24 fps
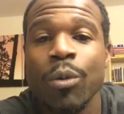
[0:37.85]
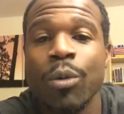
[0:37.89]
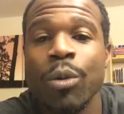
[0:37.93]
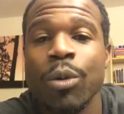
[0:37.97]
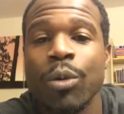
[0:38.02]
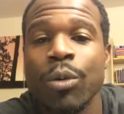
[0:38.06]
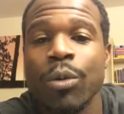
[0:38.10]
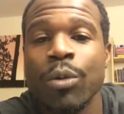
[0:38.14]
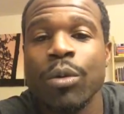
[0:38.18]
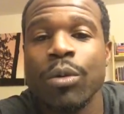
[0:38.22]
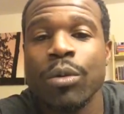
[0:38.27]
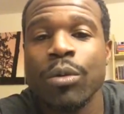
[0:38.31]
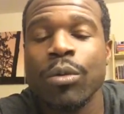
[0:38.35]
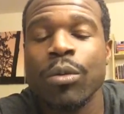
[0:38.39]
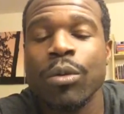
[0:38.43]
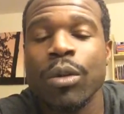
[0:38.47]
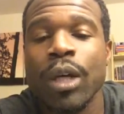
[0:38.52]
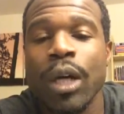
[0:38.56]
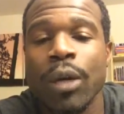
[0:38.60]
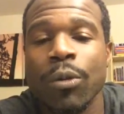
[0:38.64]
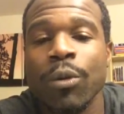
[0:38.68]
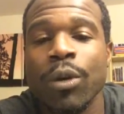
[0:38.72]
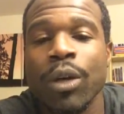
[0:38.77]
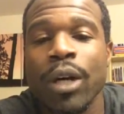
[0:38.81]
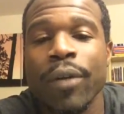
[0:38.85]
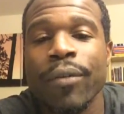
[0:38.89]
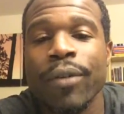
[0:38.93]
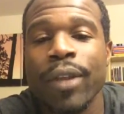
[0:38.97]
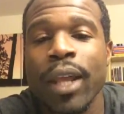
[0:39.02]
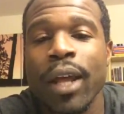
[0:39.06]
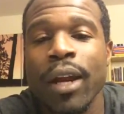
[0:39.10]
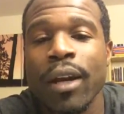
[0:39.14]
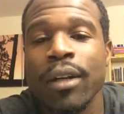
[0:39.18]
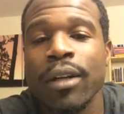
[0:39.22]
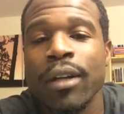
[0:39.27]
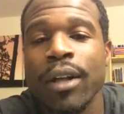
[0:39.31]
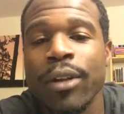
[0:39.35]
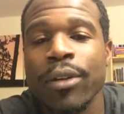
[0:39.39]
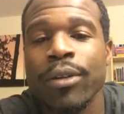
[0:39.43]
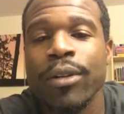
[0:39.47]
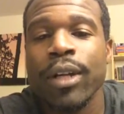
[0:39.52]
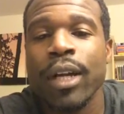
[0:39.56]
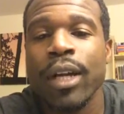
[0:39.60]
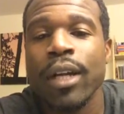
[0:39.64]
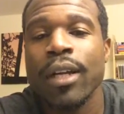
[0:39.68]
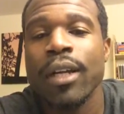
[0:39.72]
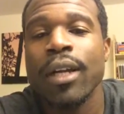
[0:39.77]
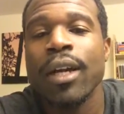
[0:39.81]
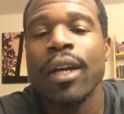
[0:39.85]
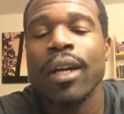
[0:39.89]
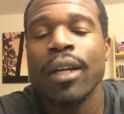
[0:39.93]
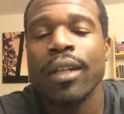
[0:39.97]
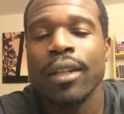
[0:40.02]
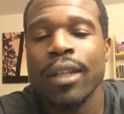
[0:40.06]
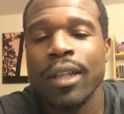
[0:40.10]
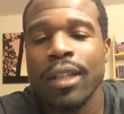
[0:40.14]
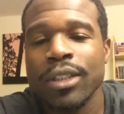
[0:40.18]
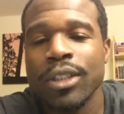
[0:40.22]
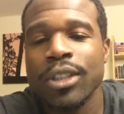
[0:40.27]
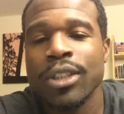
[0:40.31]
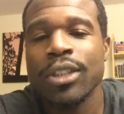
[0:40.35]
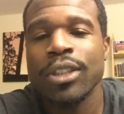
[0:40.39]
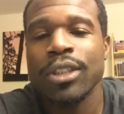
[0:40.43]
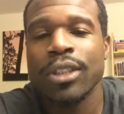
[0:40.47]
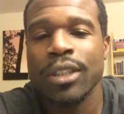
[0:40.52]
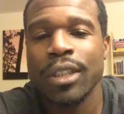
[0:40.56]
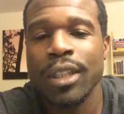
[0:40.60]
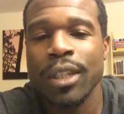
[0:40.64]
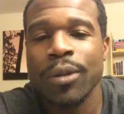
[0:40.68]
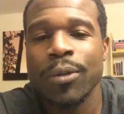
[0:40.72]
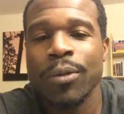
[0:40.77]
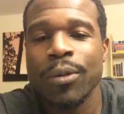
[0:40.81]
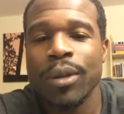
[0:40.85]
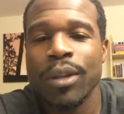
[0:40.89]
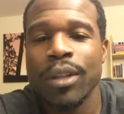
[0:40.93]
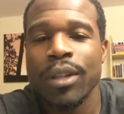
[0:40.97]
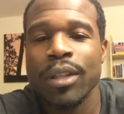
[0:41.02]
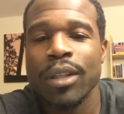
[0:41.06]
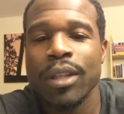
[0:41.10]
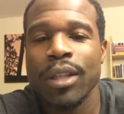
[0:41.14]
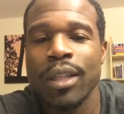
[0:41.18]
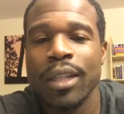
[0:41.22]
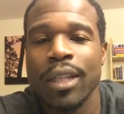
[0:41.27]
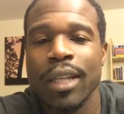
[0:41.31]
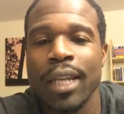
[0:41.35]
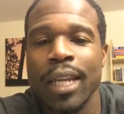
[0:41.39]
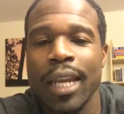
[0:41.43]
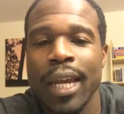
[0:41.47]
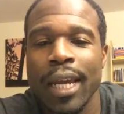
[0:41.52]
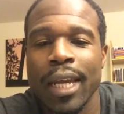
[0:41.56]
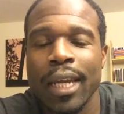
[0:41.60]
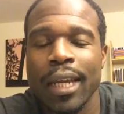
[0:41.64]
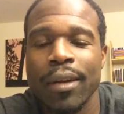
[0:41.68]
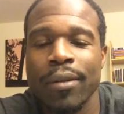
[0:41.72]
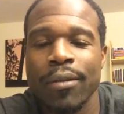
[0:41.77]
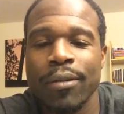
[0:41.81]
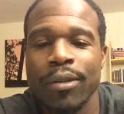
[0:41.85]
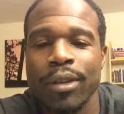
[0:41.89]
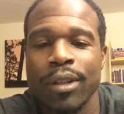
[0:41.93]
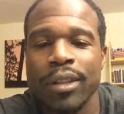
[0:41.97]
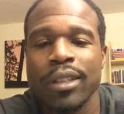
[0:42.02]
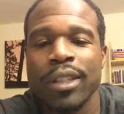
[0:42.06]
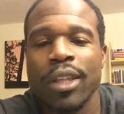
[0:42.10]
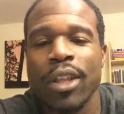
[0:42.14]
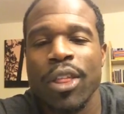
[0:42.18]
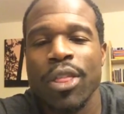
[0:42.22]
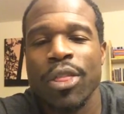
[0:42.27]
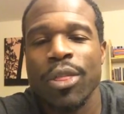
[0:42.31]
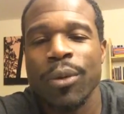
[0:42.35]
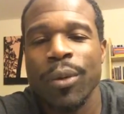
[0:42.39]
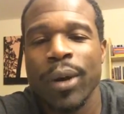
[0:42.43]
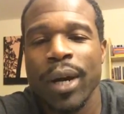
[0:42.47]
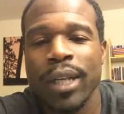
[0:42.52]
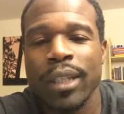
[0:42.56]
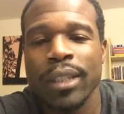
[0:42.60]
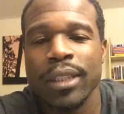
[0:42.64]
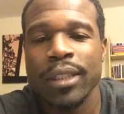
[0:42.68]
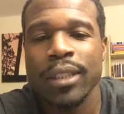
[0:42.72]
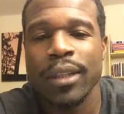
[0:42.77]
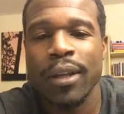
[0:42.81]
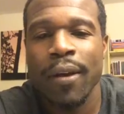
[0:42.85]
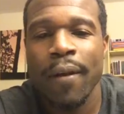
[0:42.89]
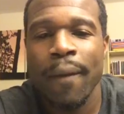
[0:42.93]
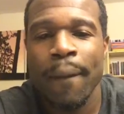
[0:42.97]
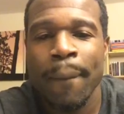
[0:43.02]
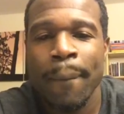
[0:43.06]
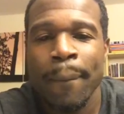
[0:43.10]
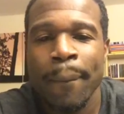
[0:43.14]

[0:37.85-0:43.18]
We'll cover that on another day. Let's just stick with the negative risk, the threats.